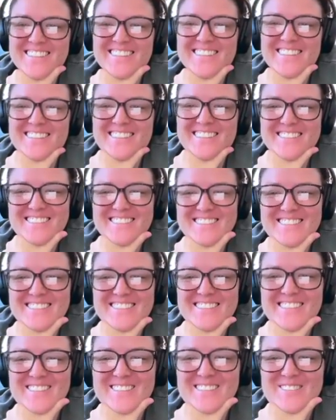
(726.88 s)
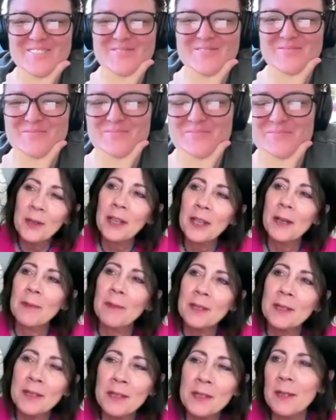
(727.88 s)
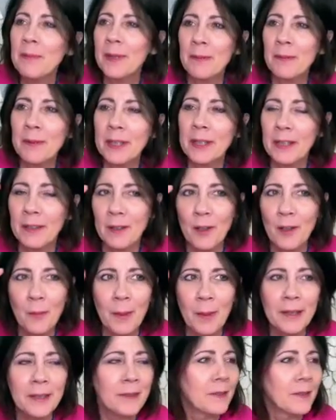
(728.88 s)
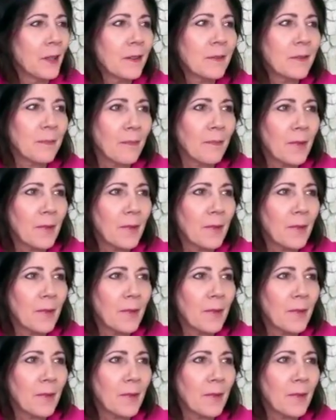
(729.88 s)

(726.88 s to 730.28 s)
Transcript: okay, so idea allergy growing up. Is this something we need to know about it? No.